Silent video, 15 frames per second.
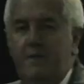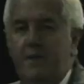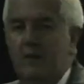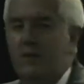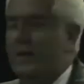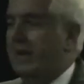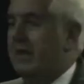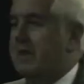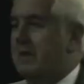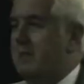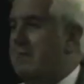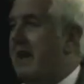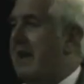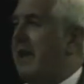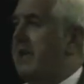feel that it's a
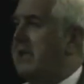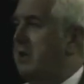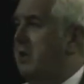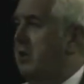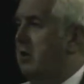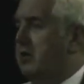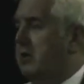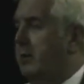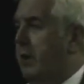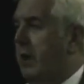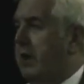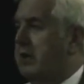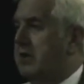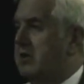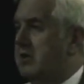maze and lots of
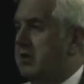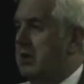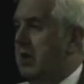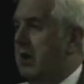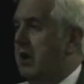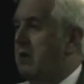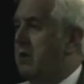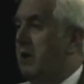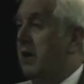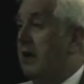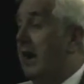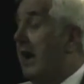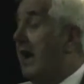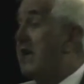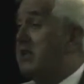places to go.
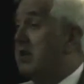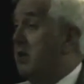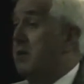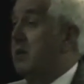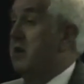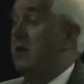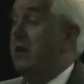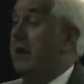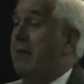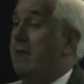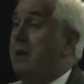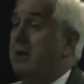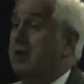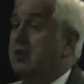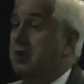Actually, we're not that
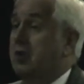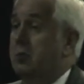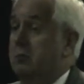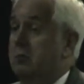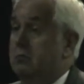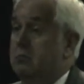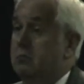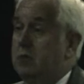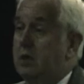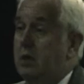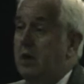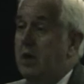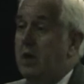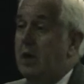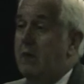big a school,
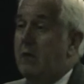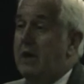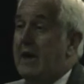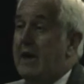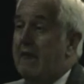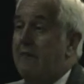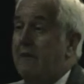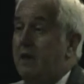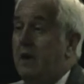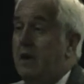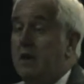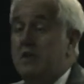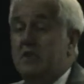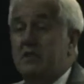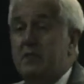and we have
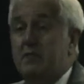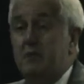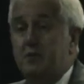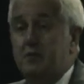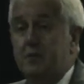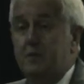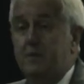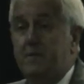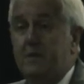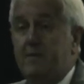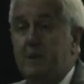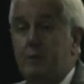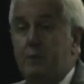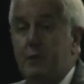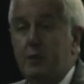only
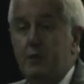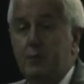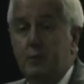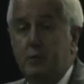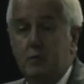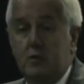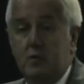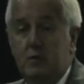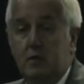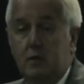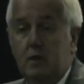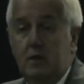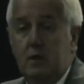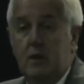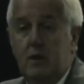750 pupils.
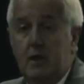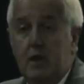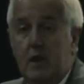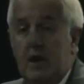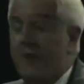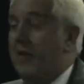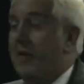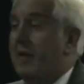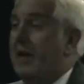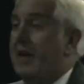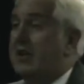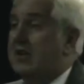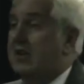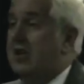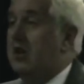I think
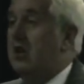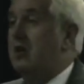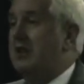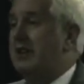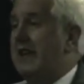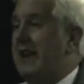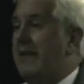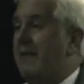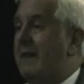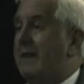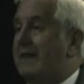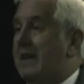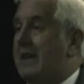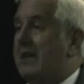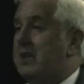that's hugely
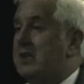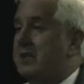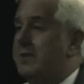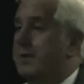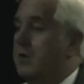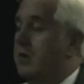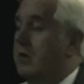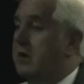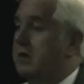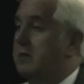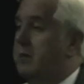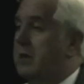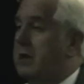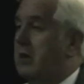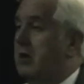advantageous for us,
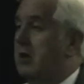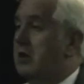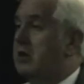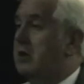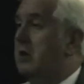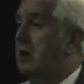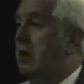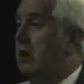because